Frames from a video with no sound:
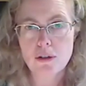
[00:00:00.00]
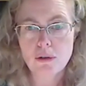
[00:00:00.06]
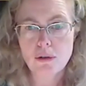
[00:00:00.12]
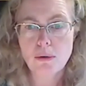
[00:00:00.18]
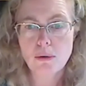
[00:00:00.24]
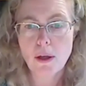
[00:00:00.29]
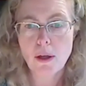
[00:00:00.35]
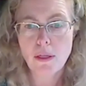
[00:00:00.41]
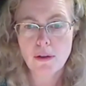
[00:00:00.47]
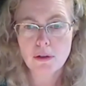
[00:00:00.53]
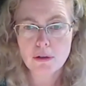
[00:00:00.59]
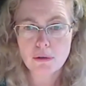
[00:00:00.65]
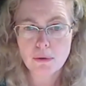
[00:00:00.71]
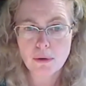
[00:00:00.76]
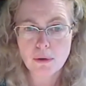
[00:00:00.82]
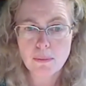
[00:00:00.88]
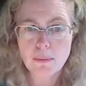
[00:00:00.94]
to the
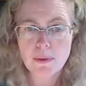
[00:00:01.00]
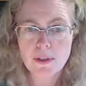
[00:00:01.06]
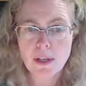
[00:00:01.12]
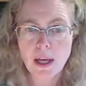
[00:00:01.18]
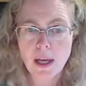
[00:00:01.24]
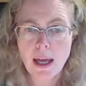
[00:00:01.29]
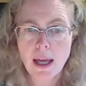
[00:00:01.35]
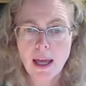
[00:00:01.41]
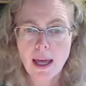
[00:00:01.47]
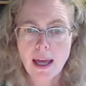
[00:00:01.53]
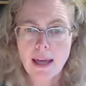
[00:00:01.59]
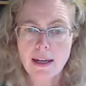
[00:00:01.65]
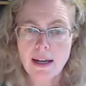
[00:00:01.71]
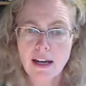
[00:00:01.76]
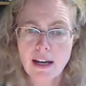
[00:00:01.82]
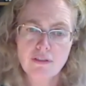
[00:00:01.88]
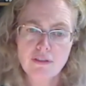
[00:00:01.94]
troops.
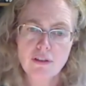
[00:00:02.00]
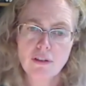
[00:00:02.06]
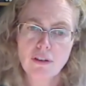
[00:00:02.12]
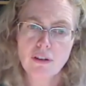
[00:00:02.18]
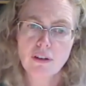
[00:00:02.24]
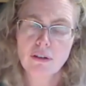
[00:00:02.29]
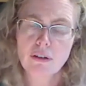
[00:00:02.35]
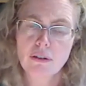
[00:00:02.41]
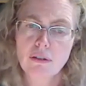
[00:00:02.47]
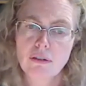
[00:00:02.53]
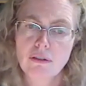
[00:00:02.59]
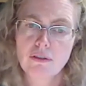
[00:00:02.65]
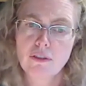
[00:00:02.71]
And after the